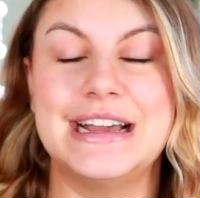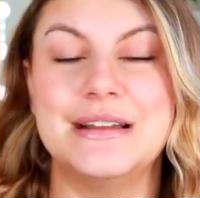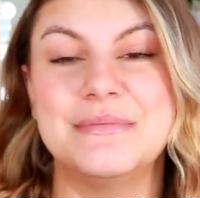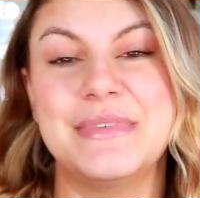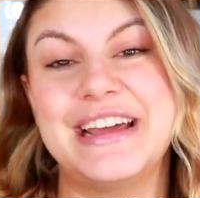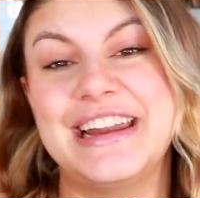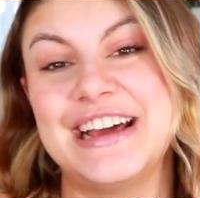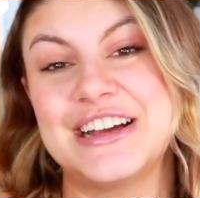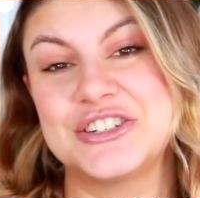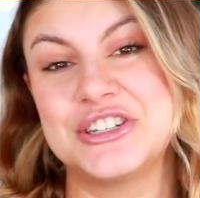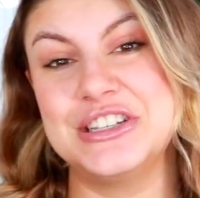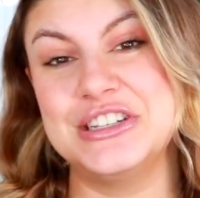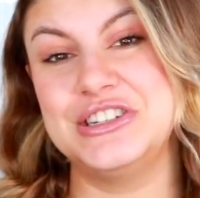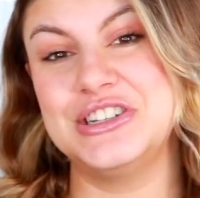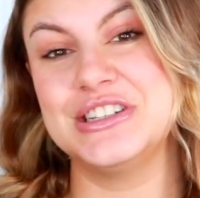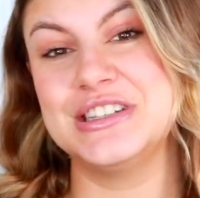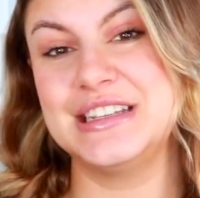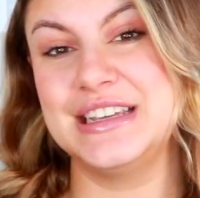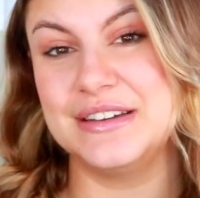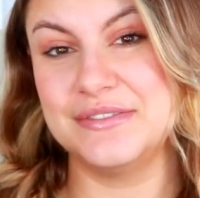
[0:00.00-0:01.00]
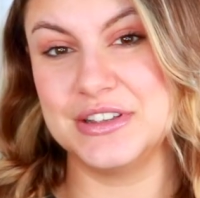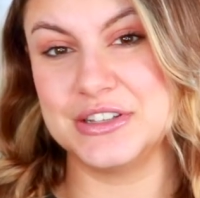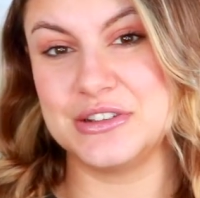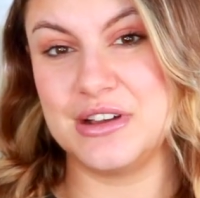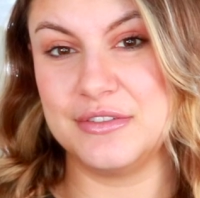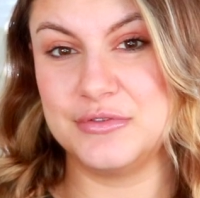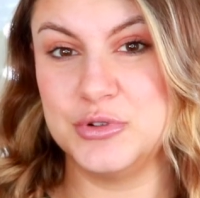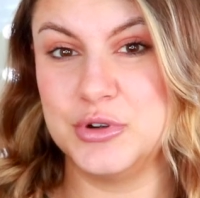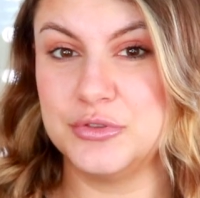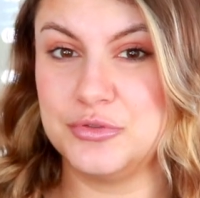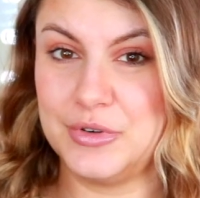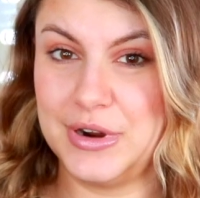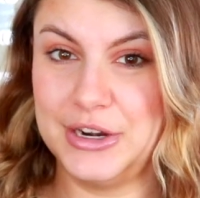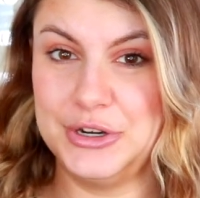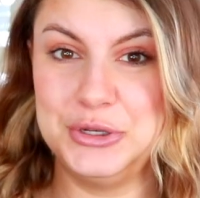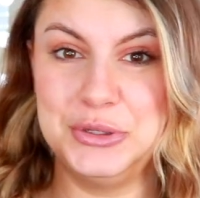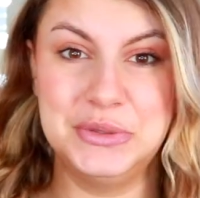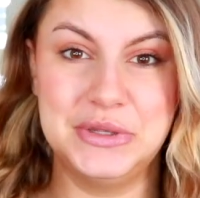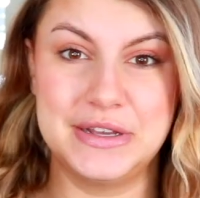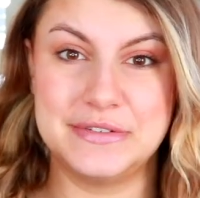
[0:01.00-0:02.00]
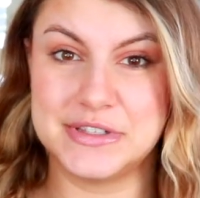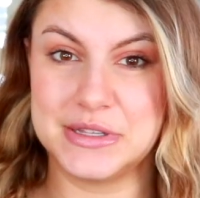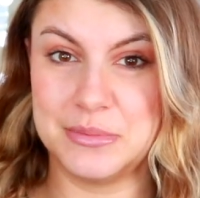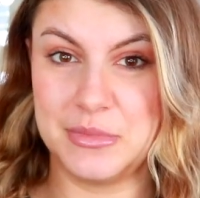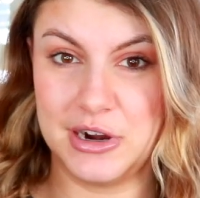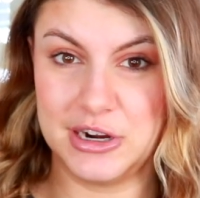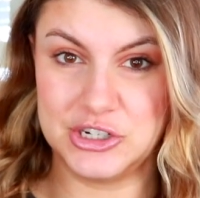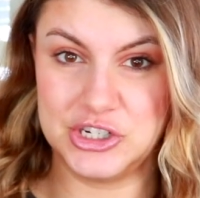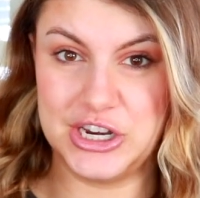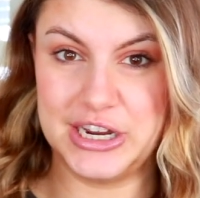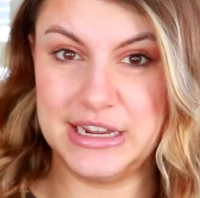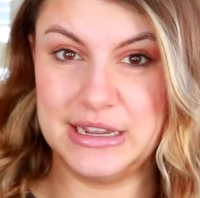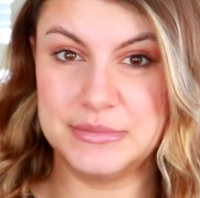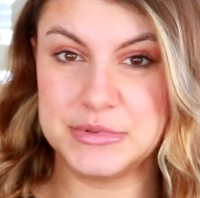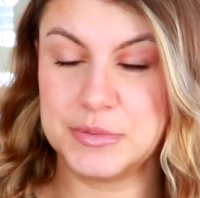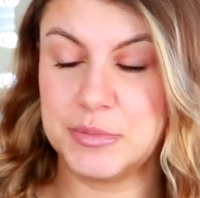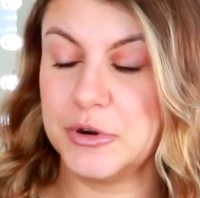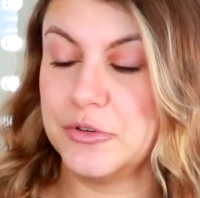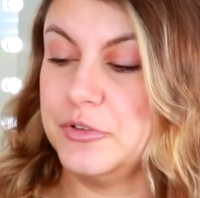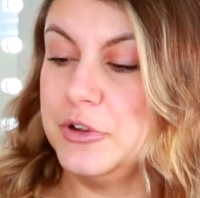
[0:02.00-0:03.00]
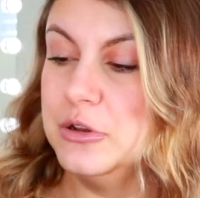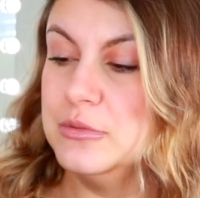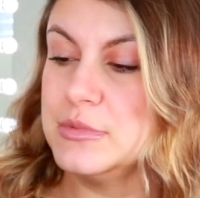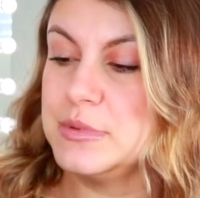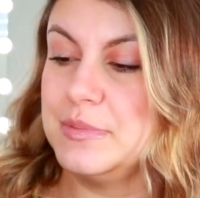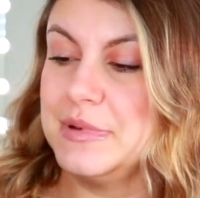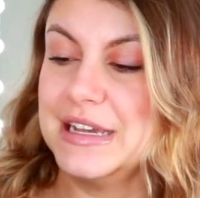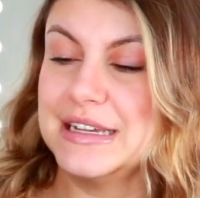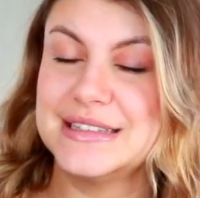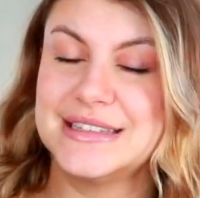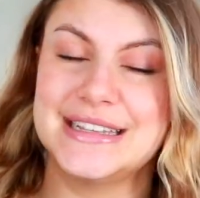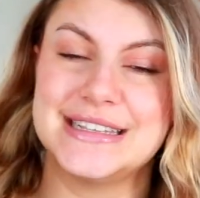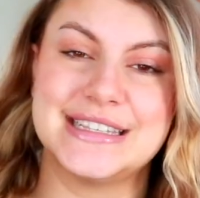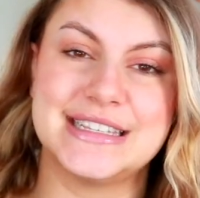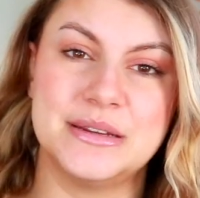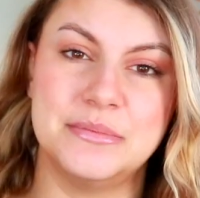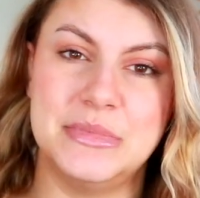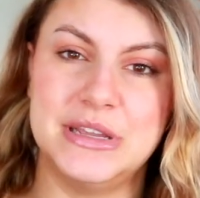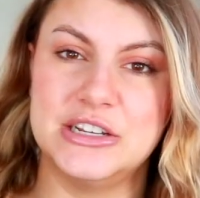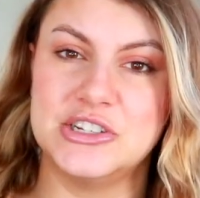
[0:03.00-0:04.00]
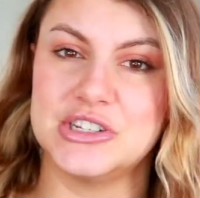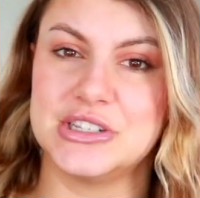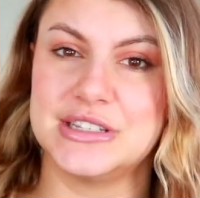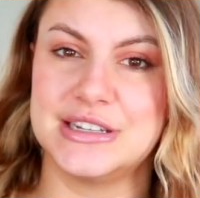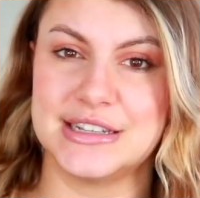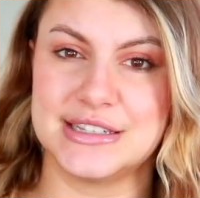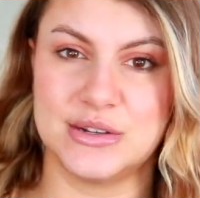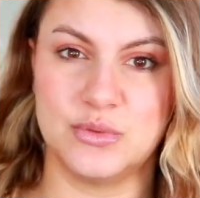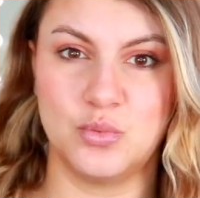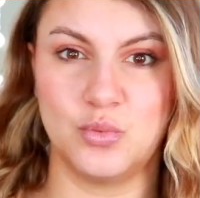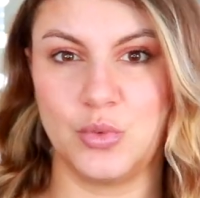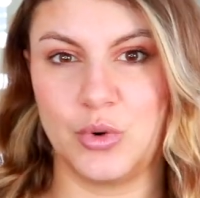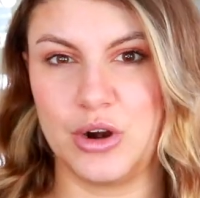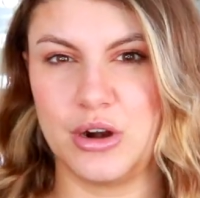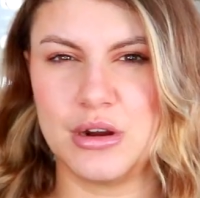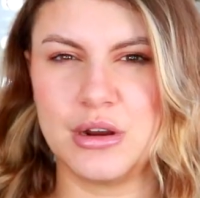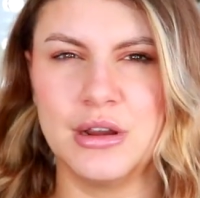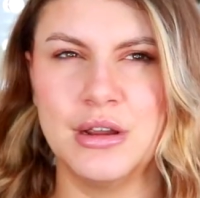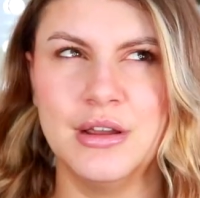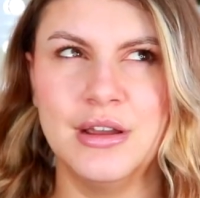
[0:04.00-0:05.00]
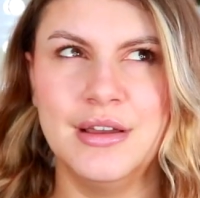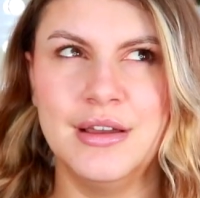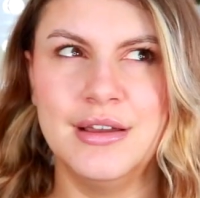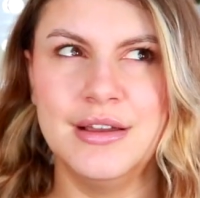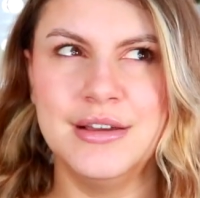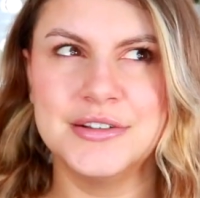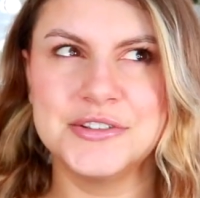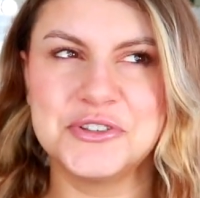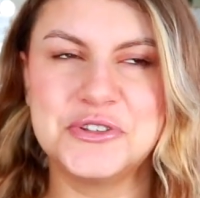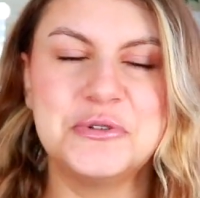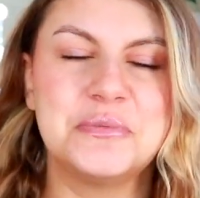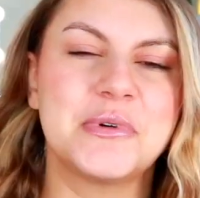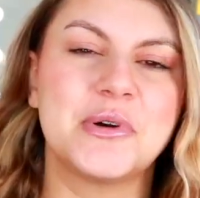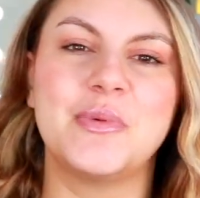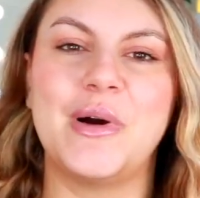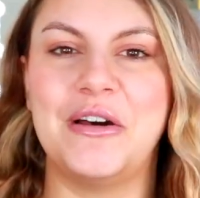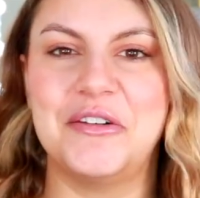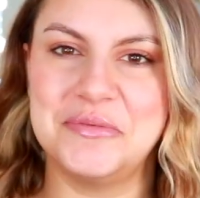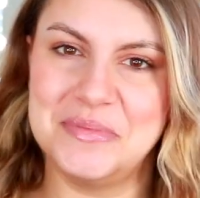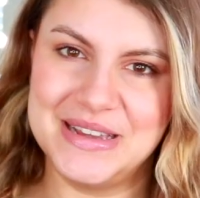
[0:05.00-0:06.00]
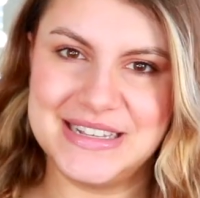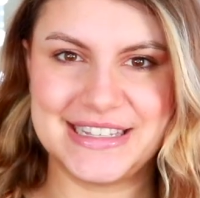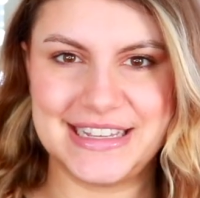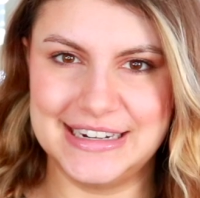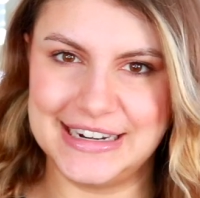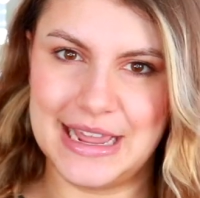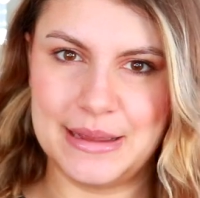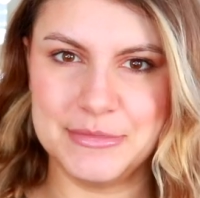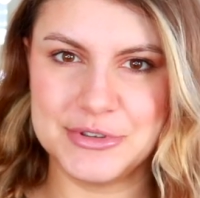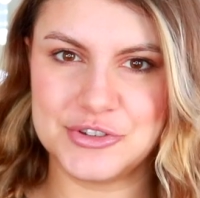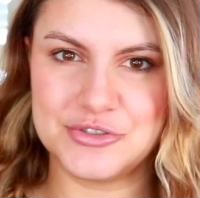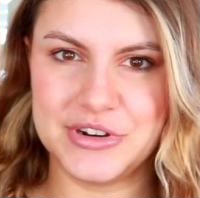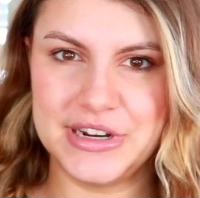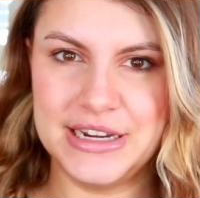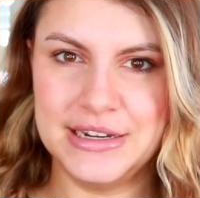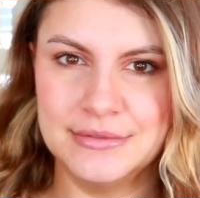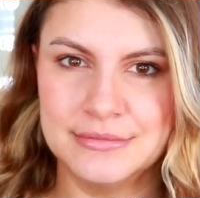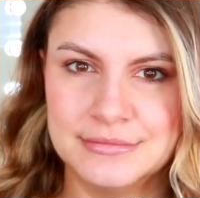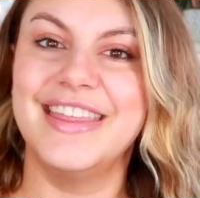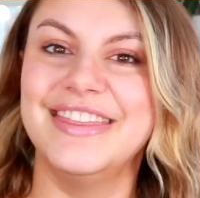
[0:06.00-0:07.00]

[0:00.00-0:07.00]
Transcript: I might actually just give this off to a friend who loves some Marc Jacobs perfumes because this to me just doesn't work super well with my skin chemistry.